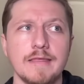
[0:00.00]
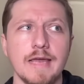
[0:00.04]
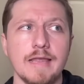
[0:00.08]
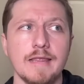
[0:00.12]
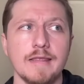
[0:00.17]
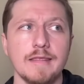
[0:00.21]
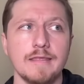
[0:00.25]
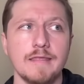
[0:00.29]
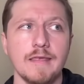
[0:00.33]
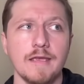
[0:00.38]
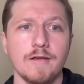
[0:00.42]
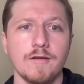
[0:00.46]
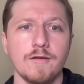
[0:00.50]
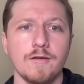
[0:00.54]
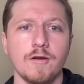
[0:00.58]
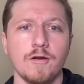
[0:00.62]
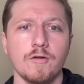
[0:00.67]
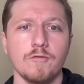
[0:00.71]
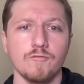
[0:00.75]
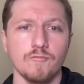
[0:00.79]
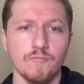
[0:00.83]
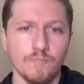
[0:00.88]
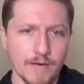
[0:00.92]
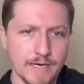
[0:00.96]
that there
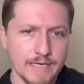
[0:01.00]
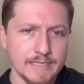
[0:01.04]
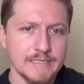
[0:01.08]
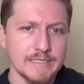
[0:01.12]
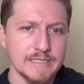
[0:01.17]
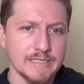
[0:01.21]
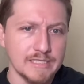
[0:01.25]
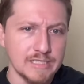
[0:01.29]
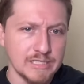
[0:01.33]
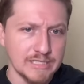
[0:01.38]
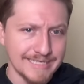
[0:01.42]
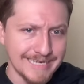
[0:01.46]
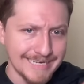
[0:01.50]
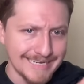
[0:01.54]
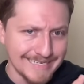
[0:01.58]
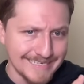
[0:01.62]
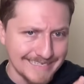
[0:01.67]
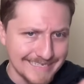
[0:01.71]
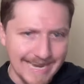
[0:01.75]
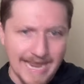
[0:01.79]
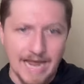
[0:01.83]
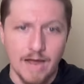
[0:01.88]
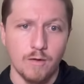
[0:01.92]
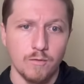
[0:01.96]
are reasons to
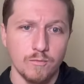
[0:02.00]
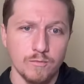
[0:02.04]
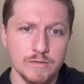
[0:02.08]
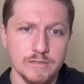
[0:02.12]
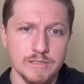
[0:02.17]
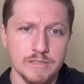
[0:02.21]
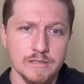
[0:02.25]
doubt